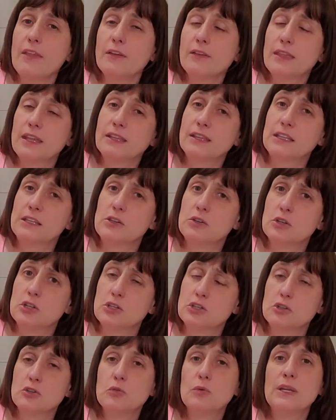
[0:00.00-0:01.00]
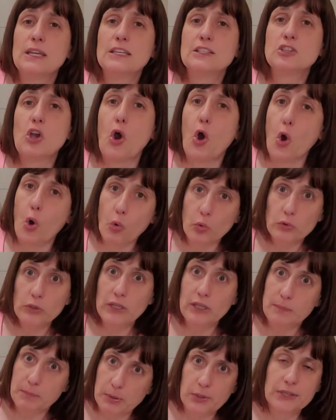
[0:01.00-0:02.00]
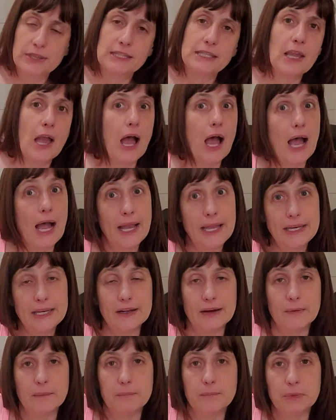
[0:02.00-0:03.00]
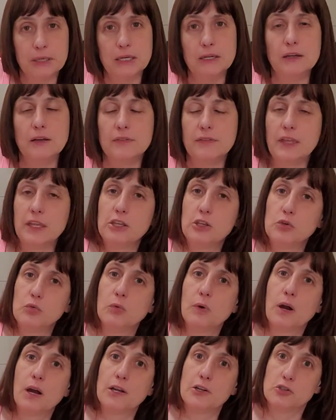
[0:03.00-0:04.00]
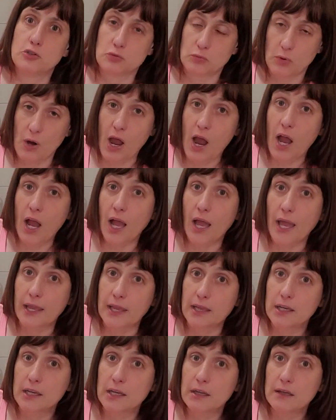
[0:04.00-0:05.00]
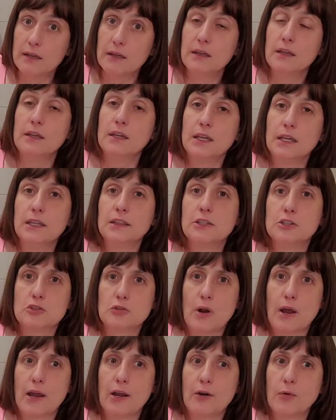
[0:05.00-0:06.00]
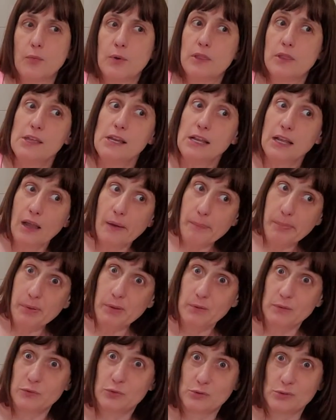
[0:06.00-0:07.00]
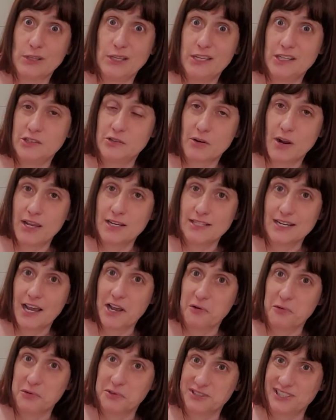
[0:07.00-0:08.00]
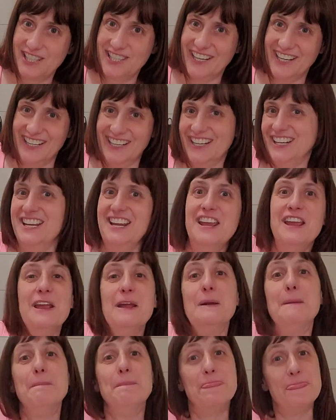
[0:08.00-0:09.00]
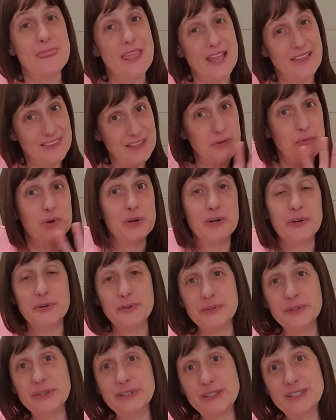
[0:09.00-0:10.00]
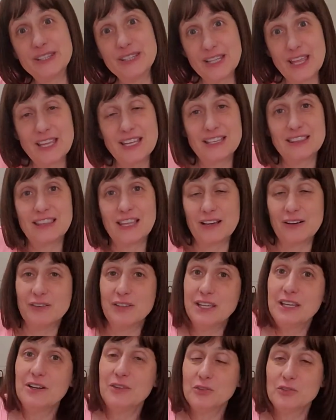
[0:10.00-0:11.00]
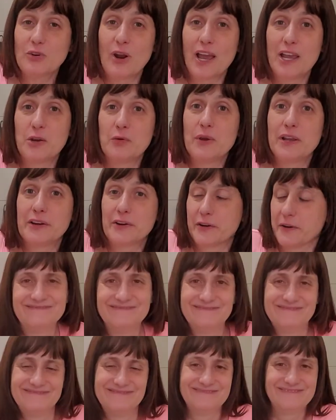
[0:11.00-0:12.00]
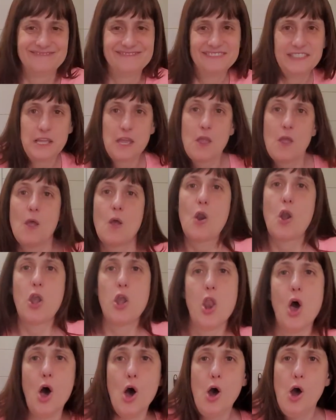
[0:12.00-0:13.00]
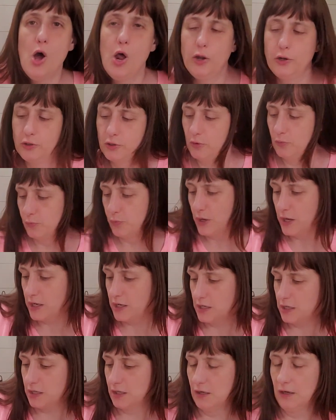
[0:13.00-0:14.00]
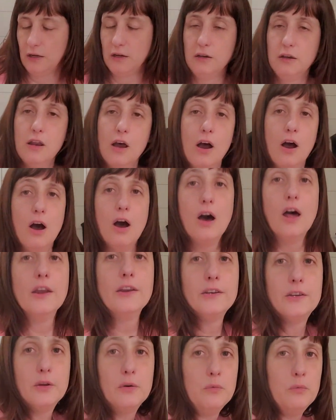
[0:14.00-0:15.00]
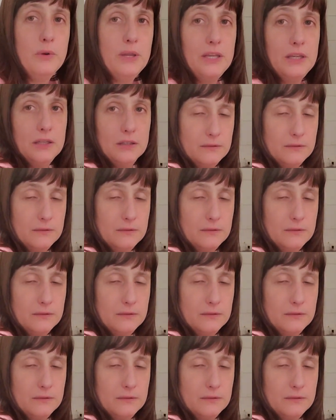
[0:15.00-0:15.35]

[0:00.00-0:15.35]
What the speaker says: thing that you can do is only put the item that you want dried in the dryer with a couple of clean, dry towels. And it will, like, it'll dry quicker. Laundry, laundry,